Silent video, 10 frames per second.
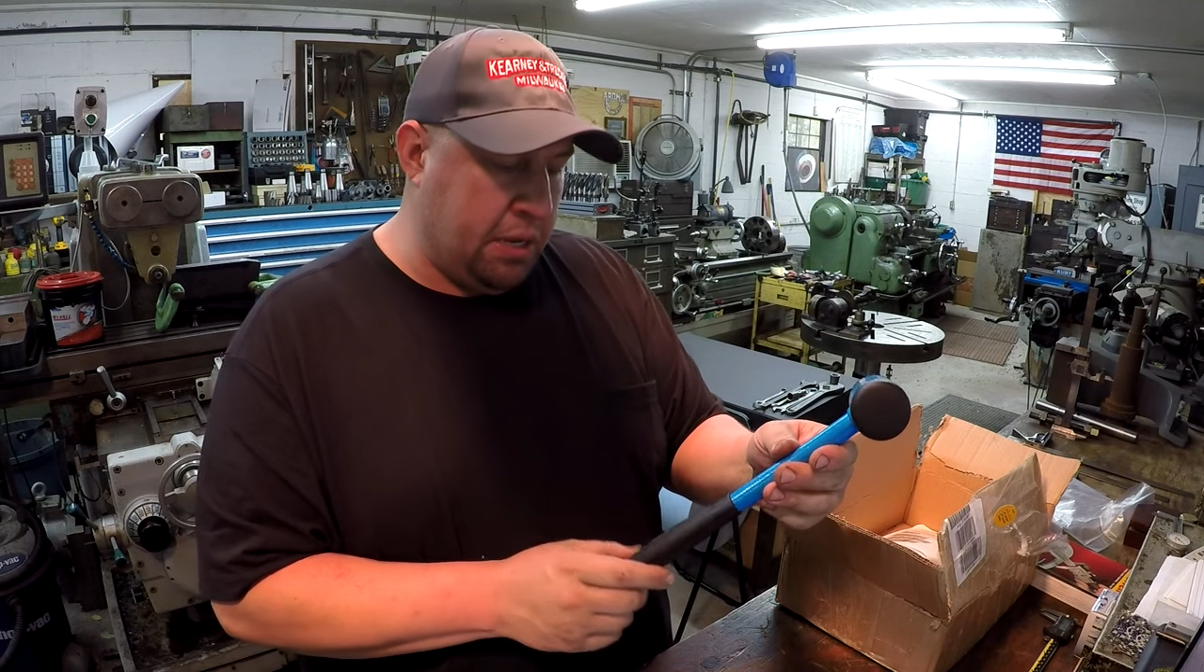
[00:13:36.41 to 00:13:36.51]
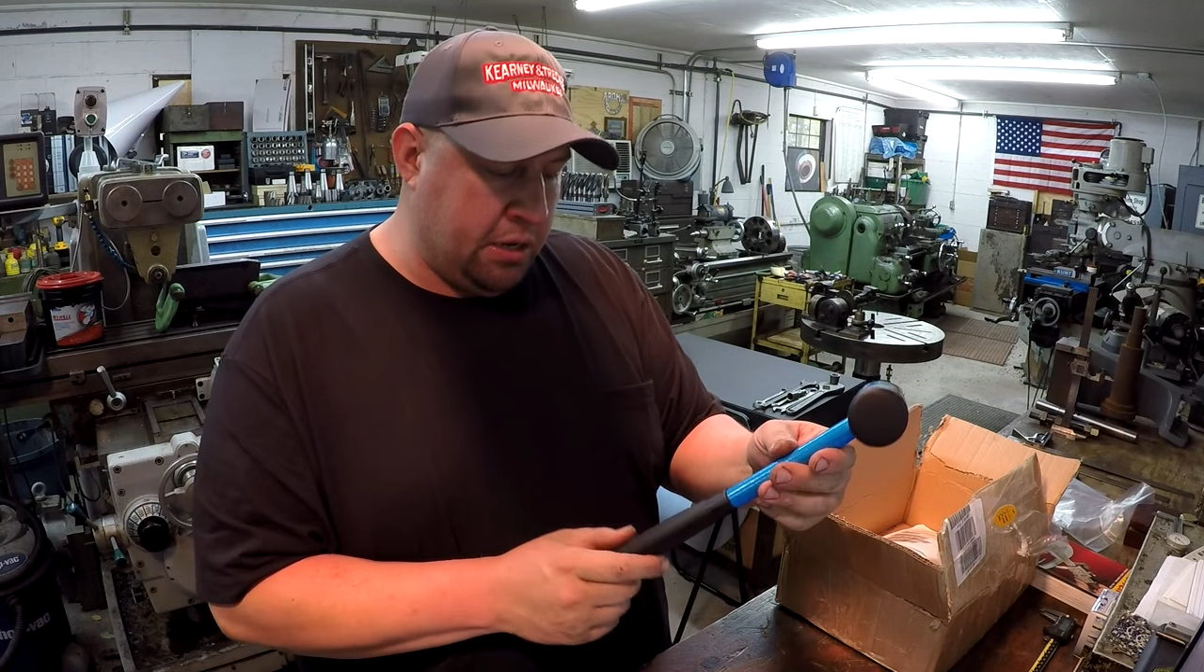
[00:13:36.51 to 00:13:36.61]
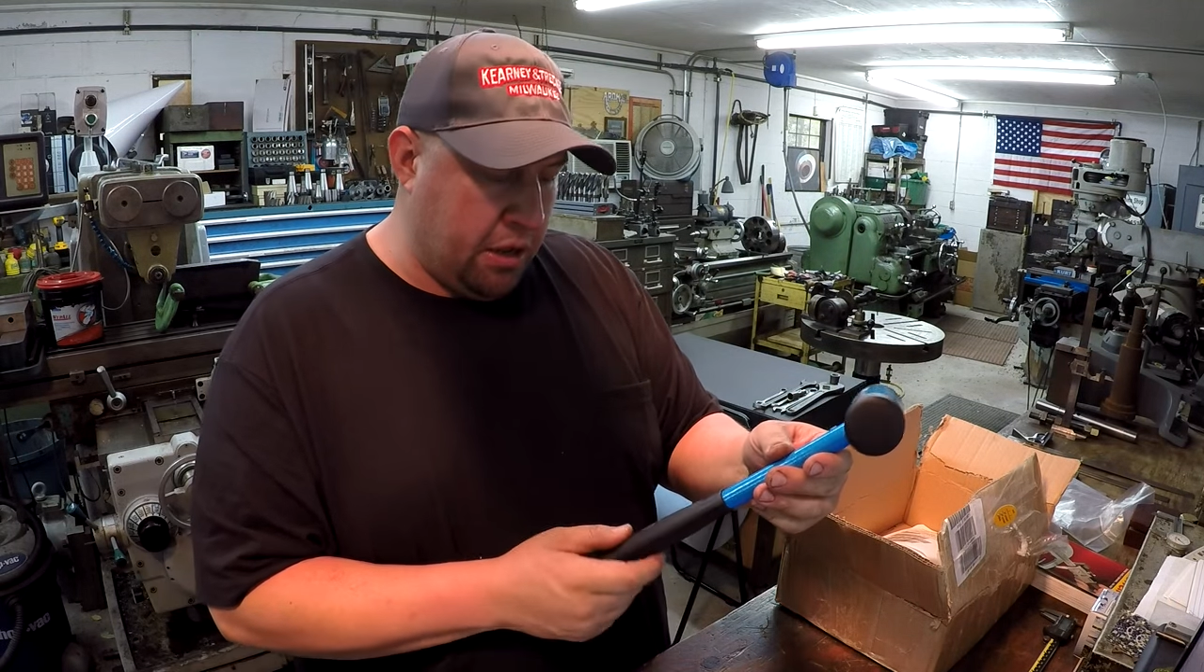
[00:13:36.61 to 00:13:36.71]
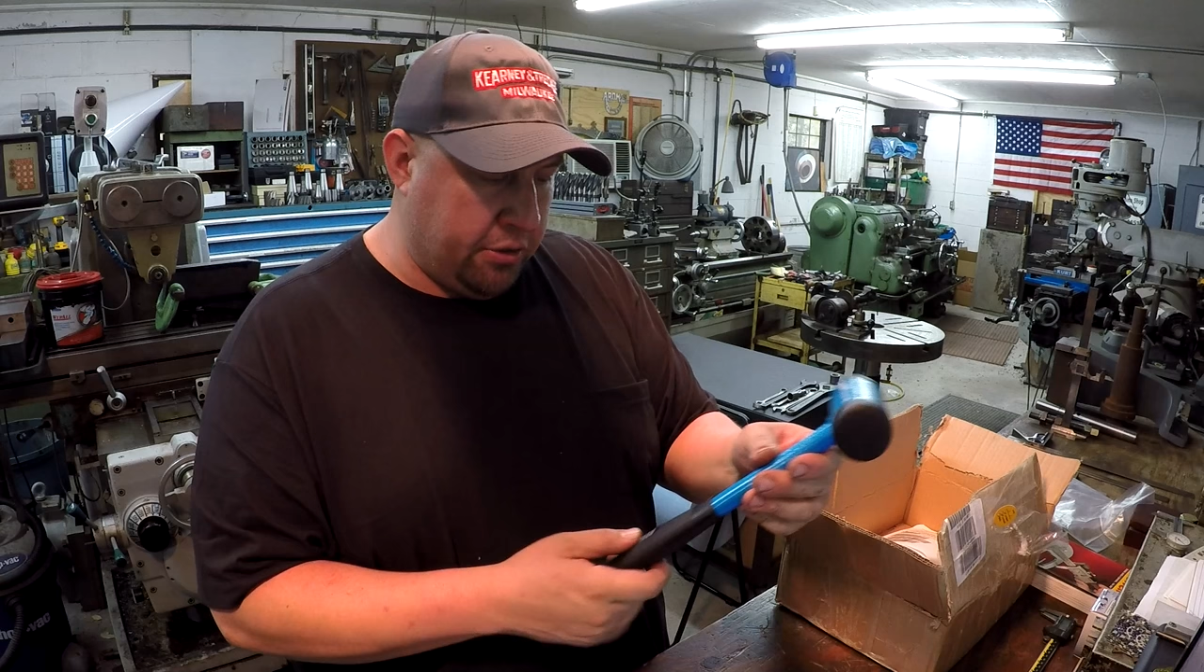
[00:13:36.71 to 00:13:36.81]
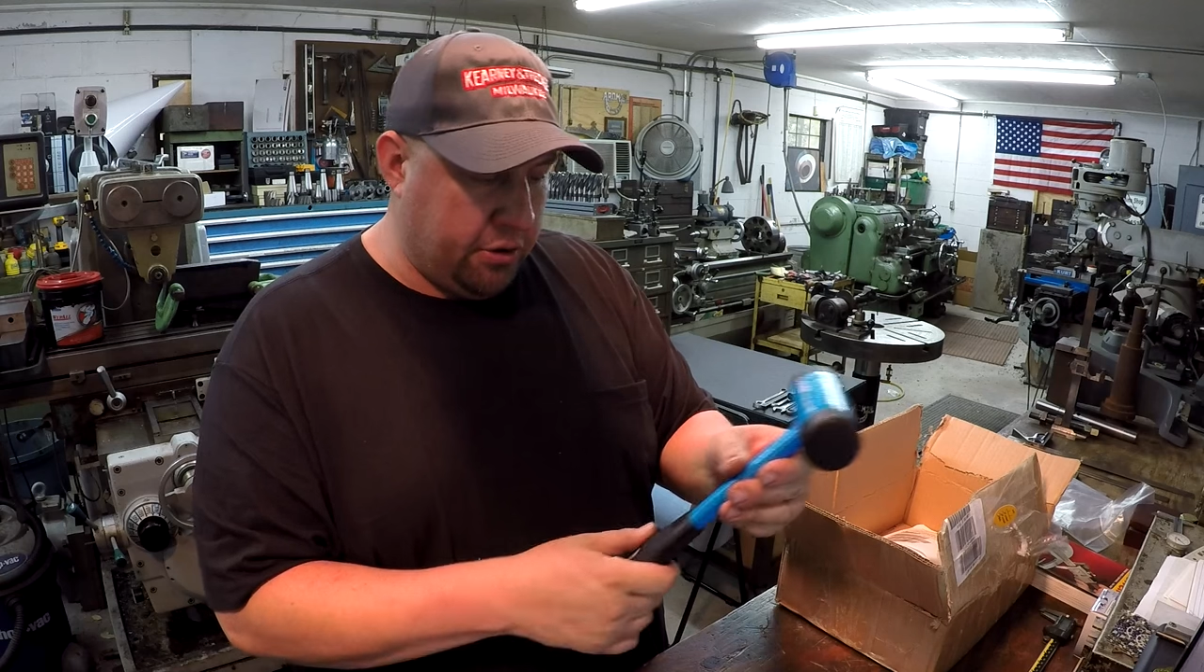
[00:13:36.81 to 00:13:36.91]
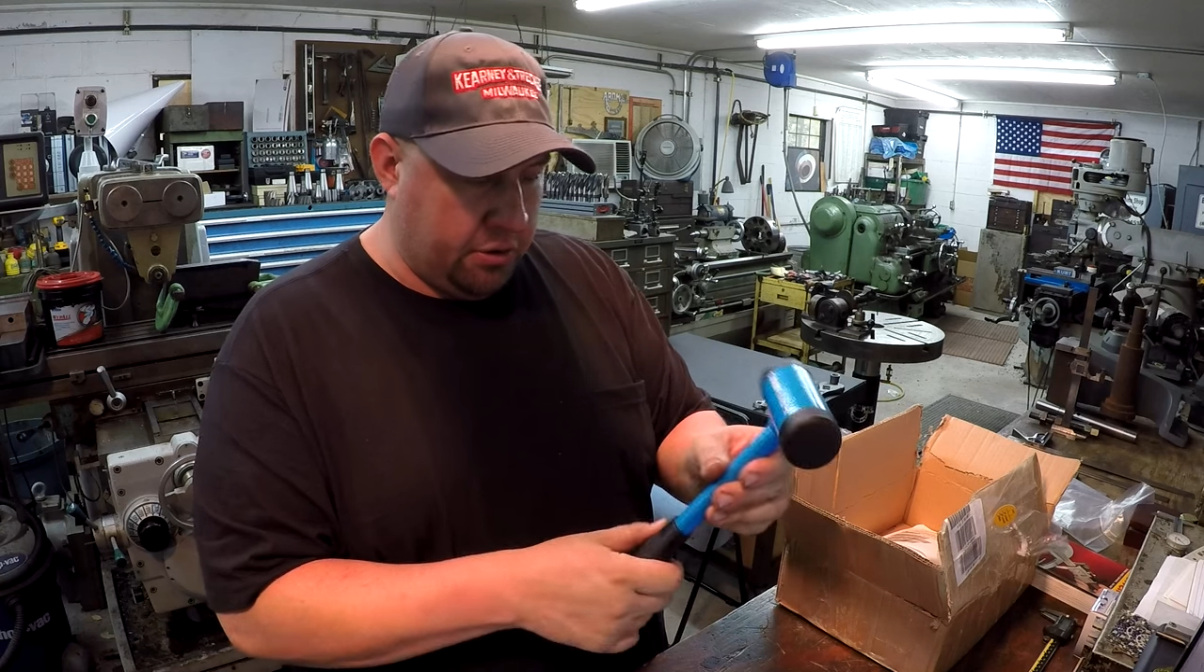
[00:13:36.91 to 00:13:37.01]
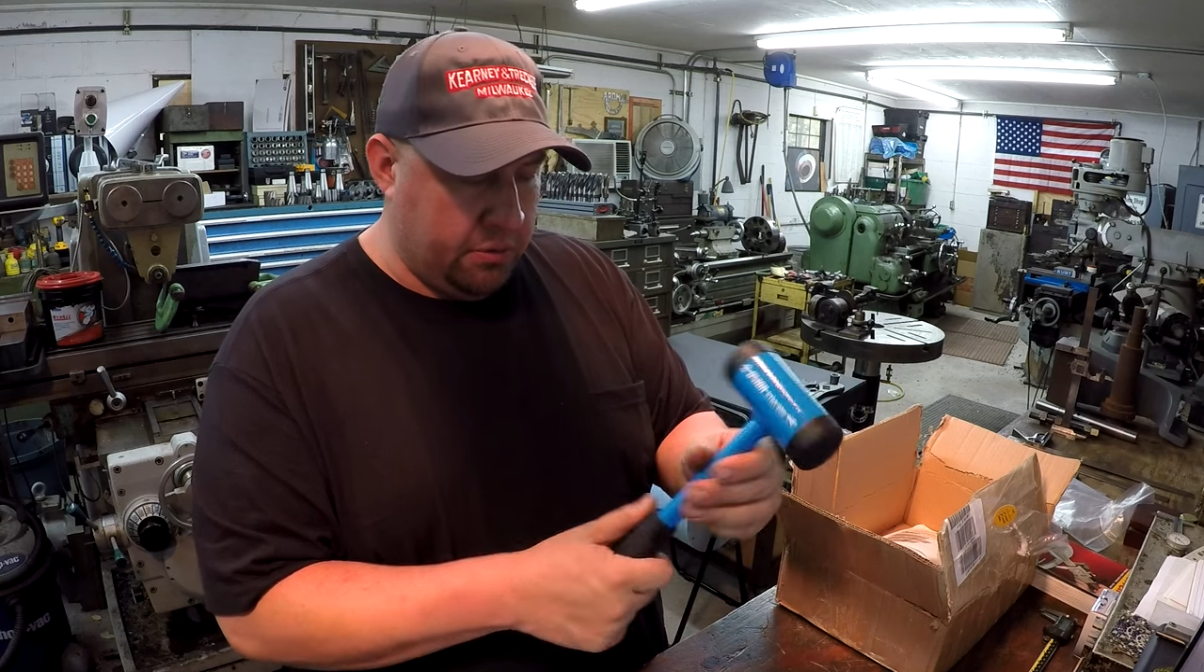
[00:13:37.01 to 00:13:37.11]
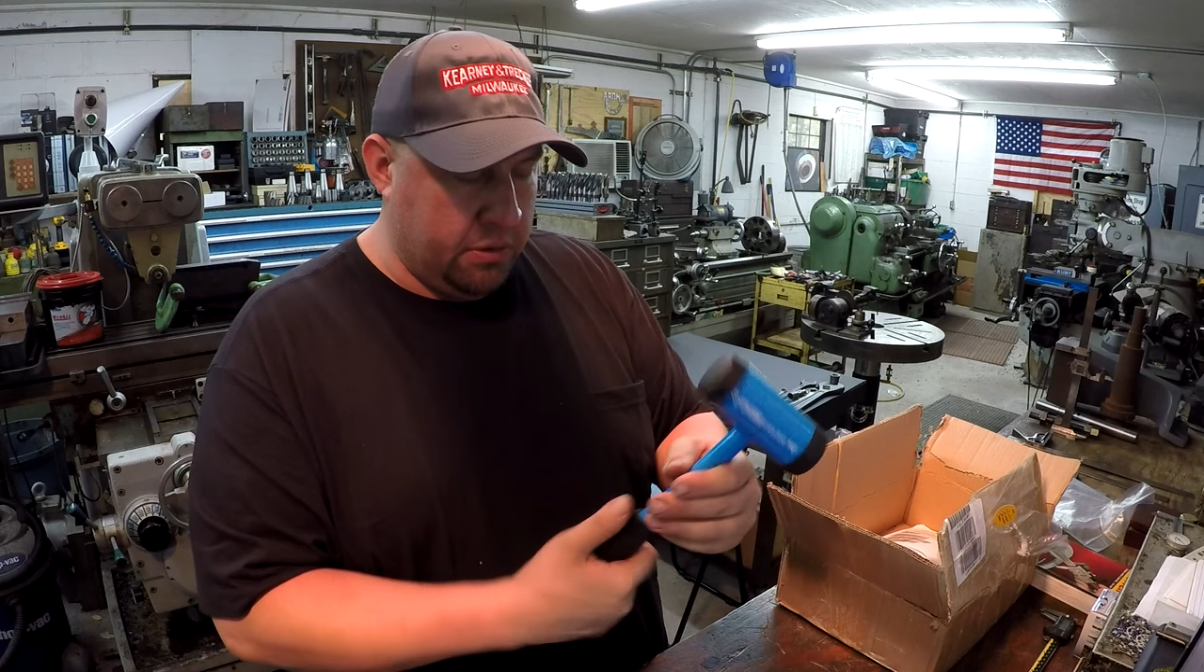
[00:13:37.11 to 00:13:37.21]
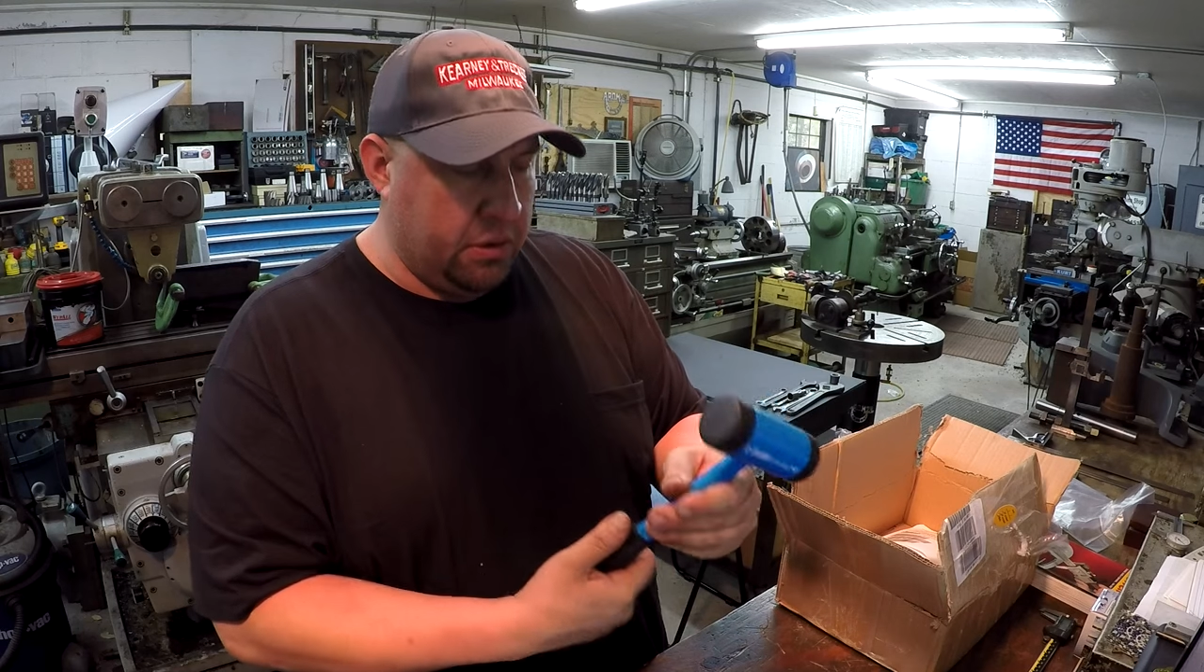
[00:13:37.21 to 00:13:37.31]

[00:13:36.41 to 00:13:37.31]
me another